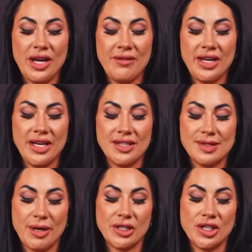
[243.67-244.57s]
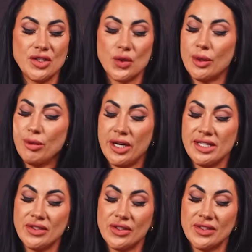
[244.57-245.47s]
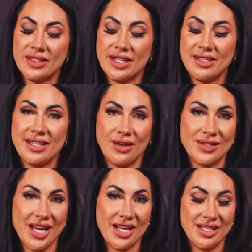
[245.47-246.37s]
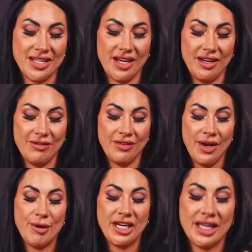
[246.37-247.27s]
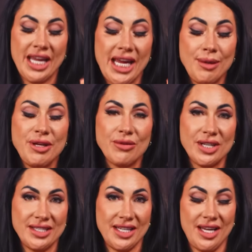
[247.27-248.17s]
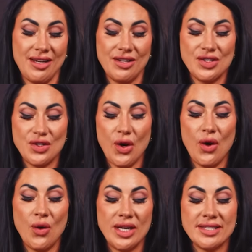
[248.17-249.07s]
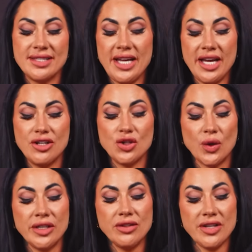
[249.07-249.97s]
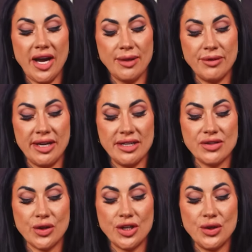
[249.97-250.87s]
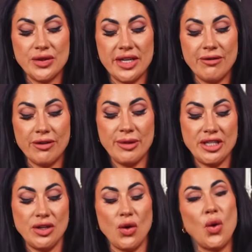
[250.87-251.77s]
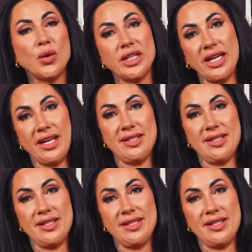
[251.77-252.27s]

waiving inspections or appraisals and it sounds kind of tough, but it can be risky. So instead, shorten your timelines or use information-only